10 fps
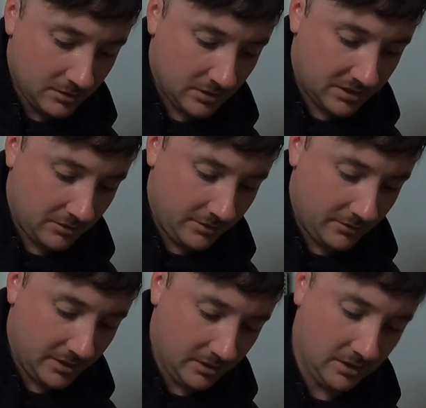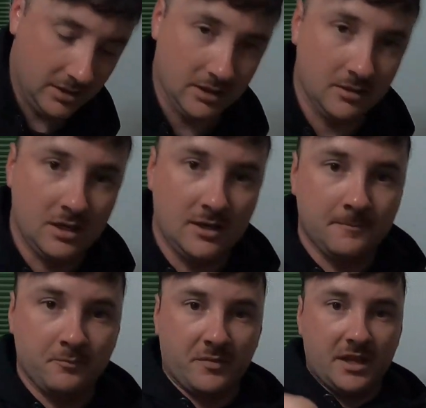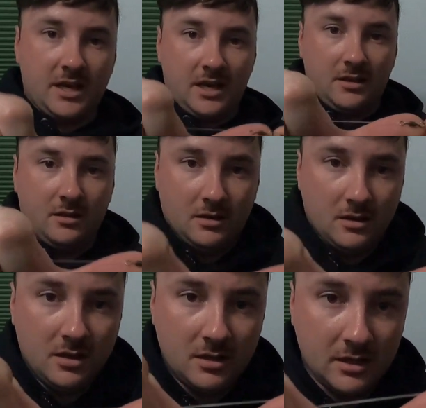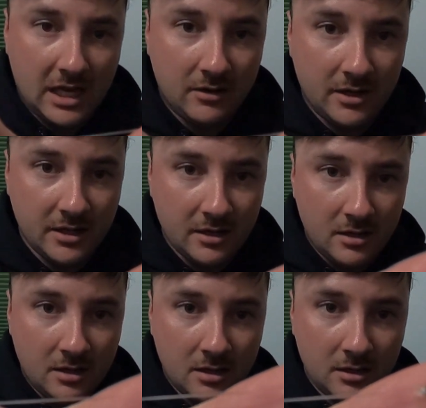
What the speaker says: So that's how we do it. And then at the knot right there,